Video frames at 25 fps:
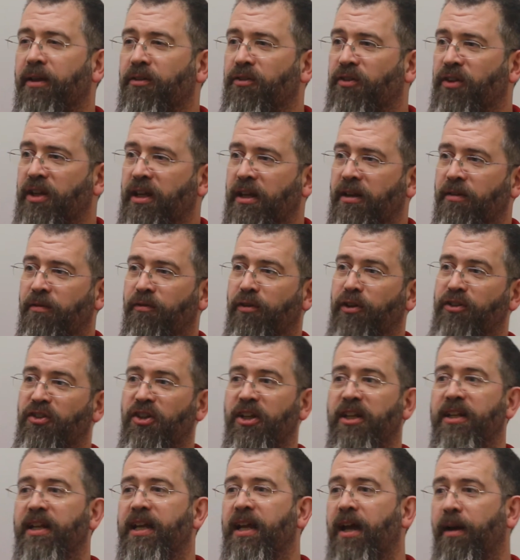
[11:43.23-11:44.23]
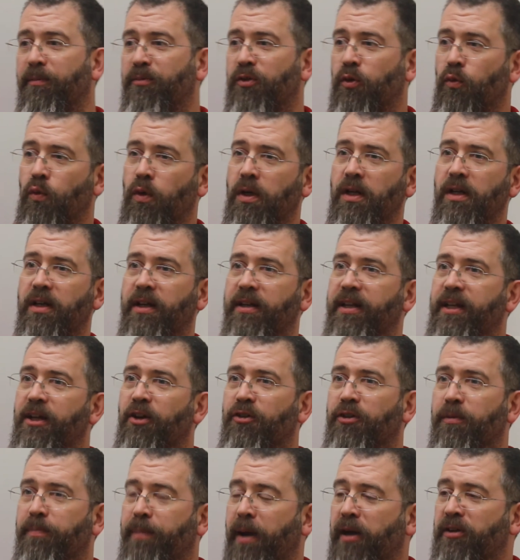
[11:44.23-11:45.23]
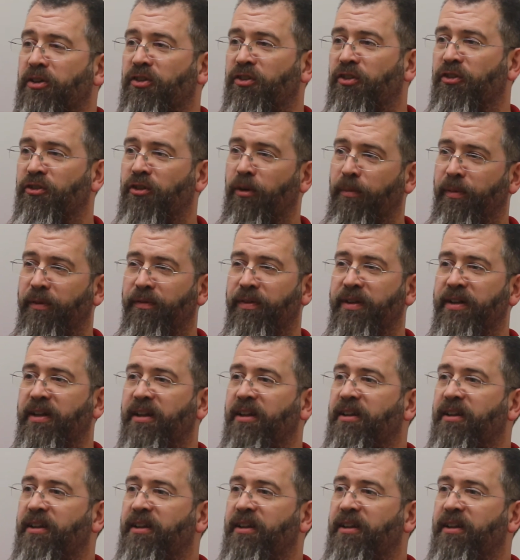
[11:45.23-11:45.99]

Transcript: a year for turning up to work, and he got a bonus on top of it.